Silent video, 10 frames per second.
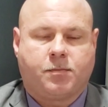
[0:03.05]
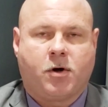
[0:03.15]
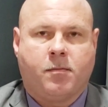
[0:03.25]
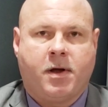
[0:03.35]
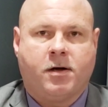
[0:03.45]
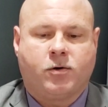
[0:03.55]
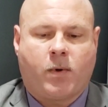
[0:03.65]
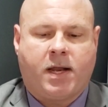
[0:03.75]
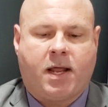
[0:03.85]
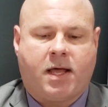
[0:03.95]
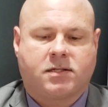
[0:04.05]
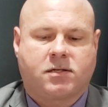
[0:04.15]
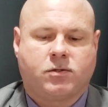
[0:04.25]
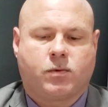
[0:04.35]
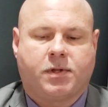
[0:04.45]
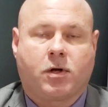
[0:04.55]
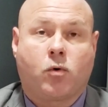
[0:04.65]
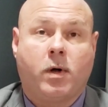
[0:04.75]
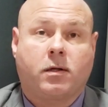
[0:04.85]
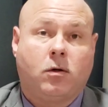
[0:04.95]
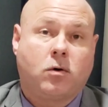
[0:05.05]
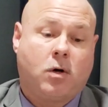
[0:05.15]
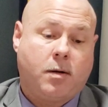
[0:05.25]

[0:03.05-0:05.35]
Burton Mayor Dwayne Haskins with a quick local